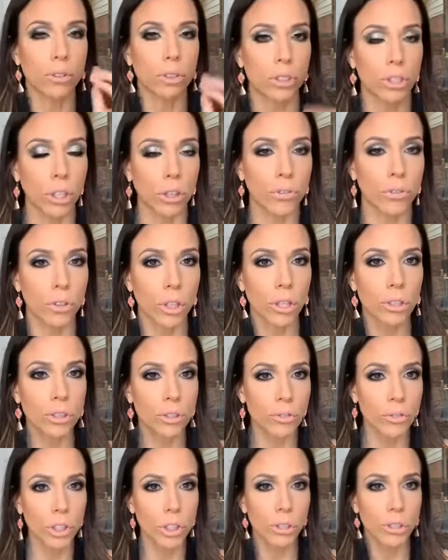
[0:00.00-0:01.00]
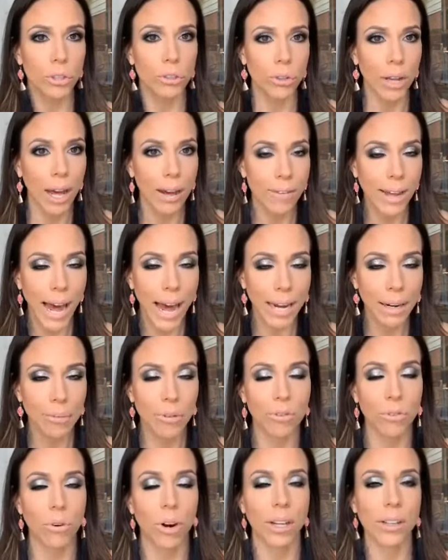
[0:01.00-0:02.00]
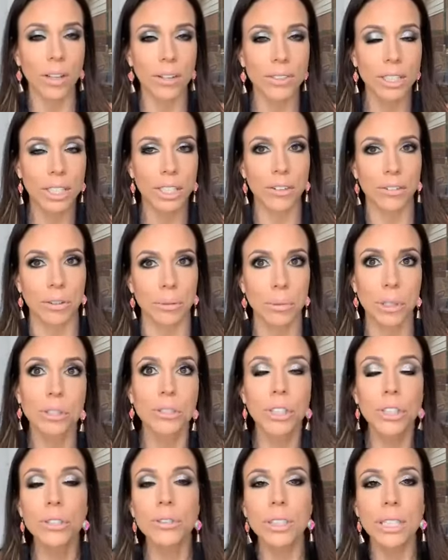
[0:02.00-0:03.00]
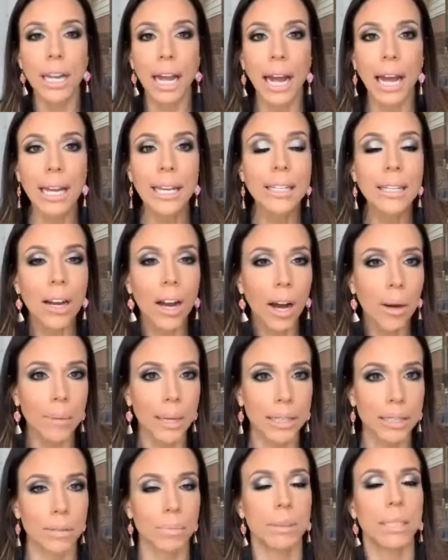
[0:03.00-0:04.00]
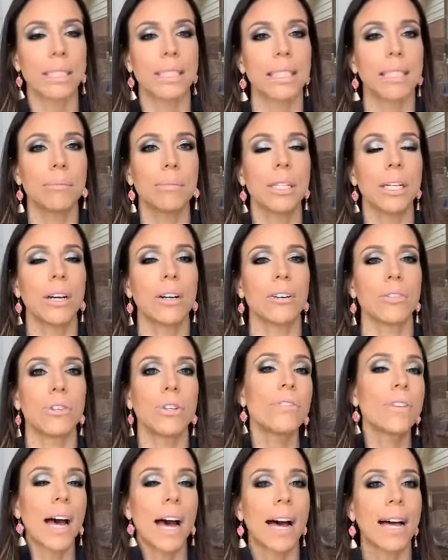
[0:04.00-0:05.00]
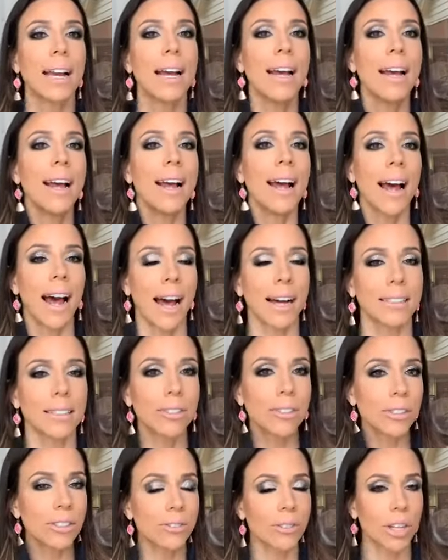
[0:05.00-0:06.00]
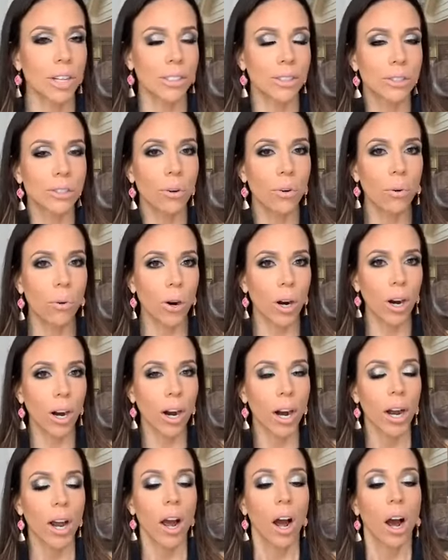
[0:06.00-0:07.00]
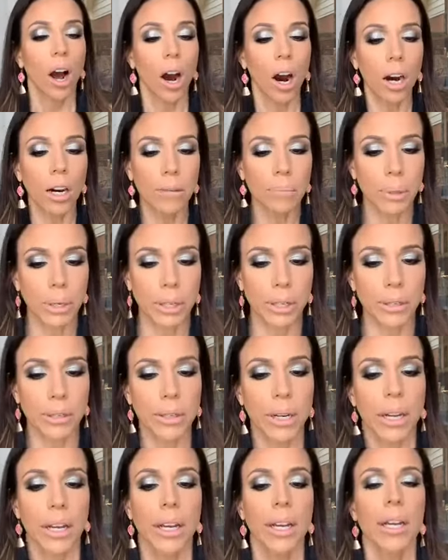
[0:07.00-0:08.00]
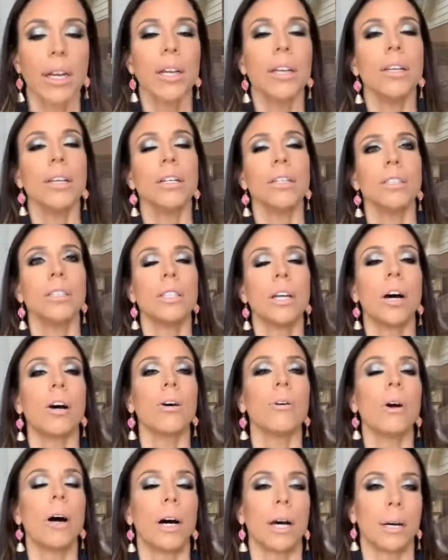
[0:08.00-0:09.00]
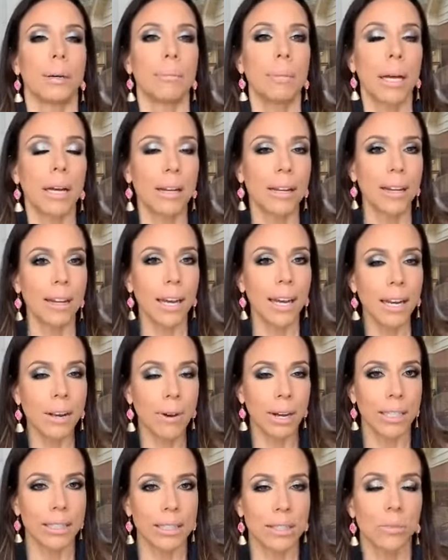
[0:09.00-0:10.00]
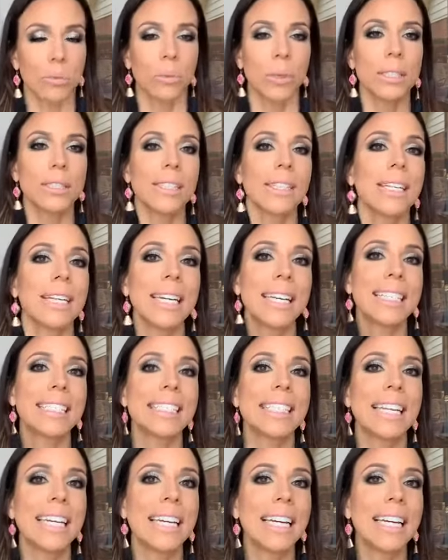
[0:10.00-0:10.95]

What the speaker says: So for those of you who have had it before, I'd love to hear from you too today in the comments. Please let me know if you've had acid reflux or heartburn. So anyways, went to the ENT.